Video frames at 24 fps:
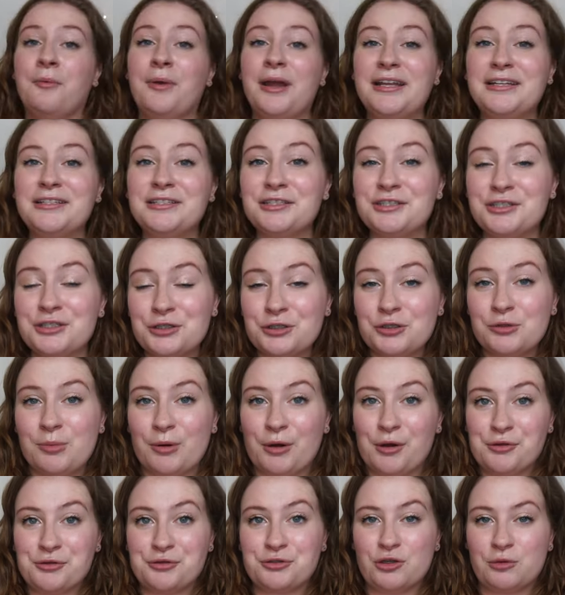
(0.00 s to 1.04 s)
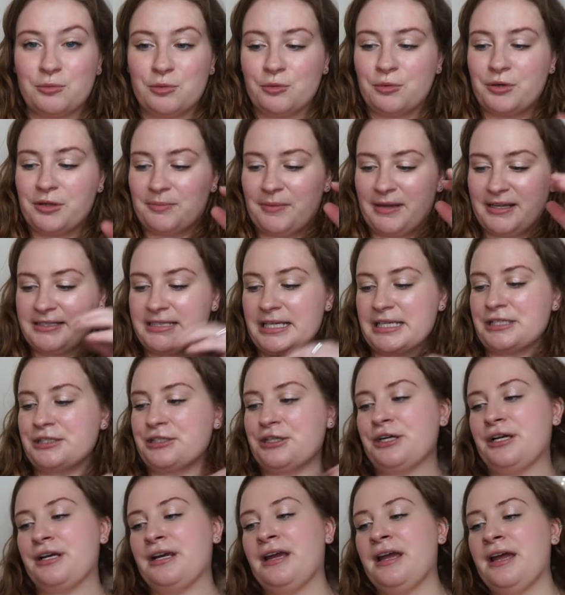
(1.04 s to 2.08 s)
went to Barnes & Noble with my
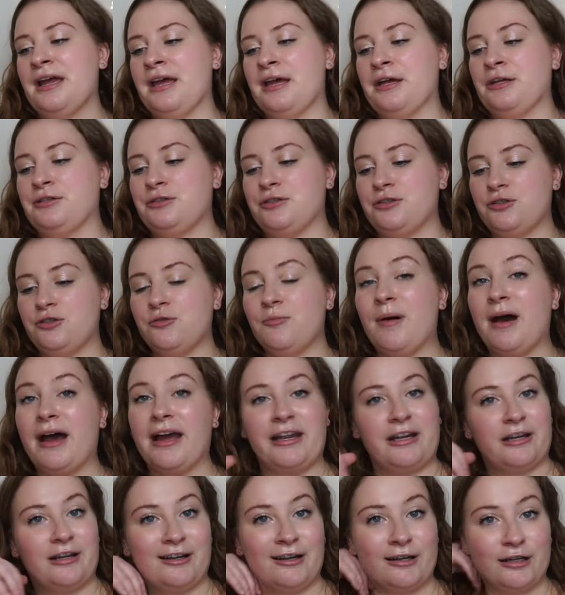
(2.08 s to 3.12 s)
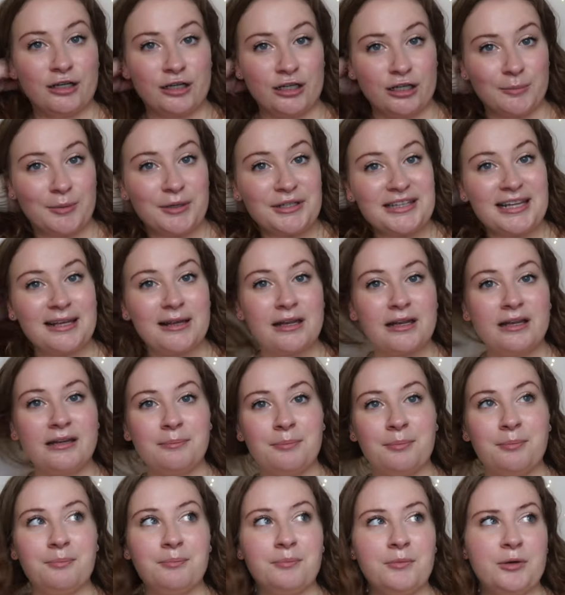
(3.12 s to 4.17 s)
sister to buy her her birthday
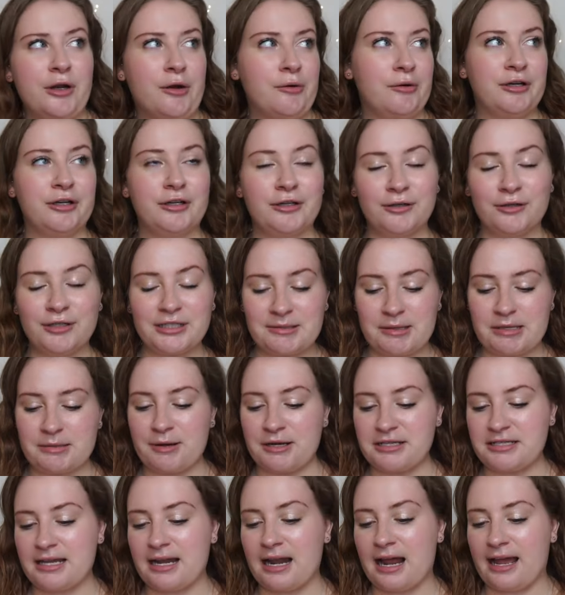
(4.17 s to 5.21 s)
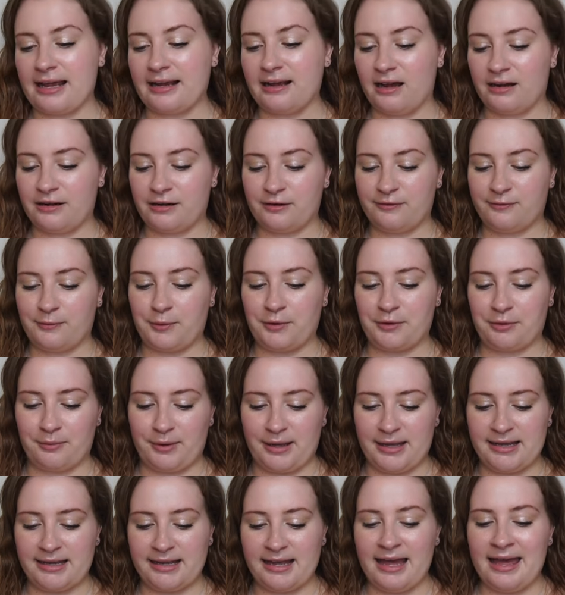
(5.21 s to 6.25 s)
or no, her Christmas present, I got her Fourth
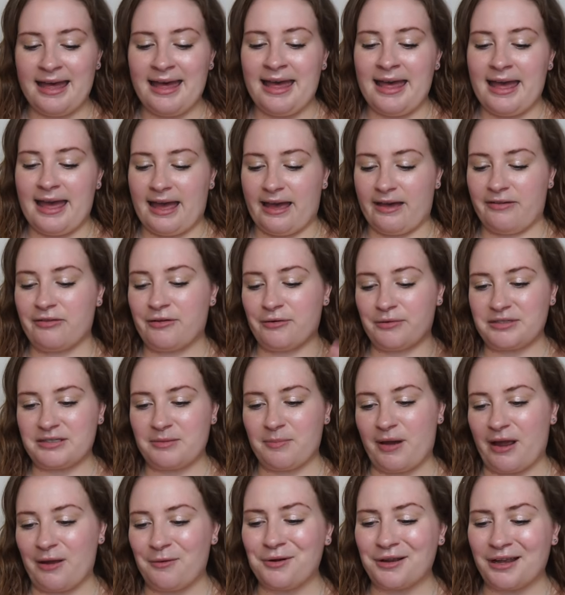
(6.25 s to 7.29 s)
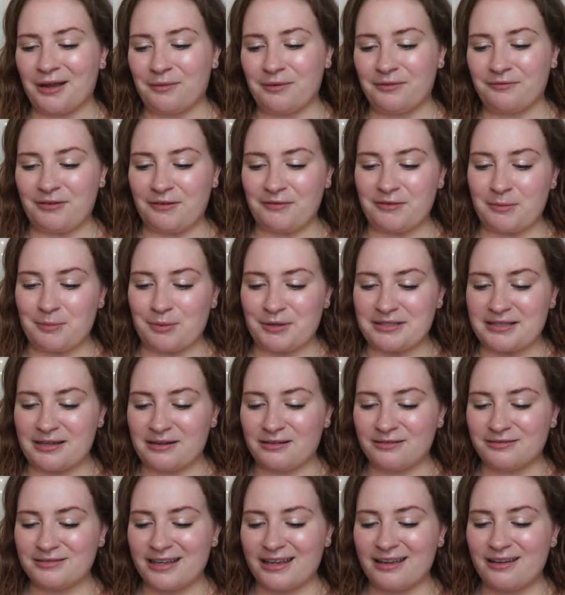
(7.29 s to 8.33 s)
Wing, and there was a buy one, get one
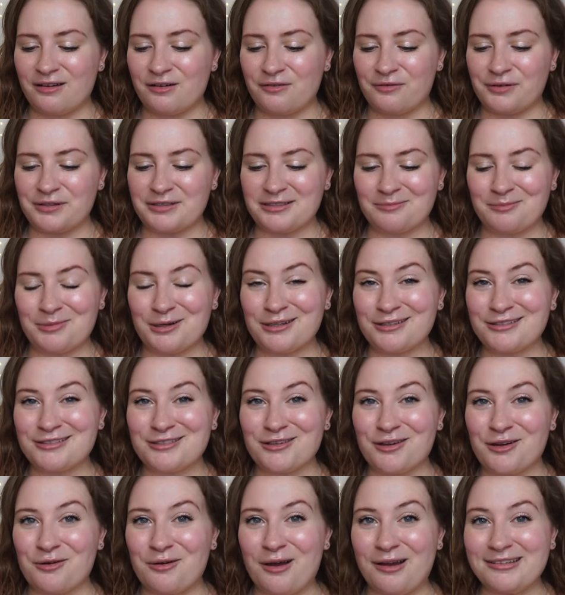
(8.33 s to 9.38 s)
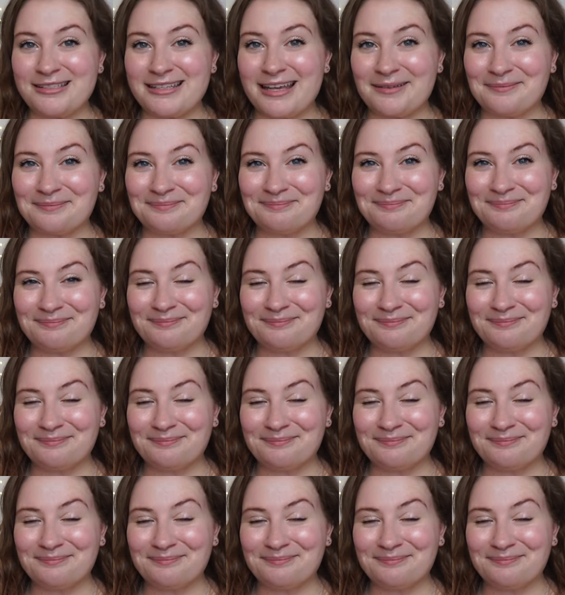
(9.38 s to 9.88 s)
50% off sale for some books, so I was like,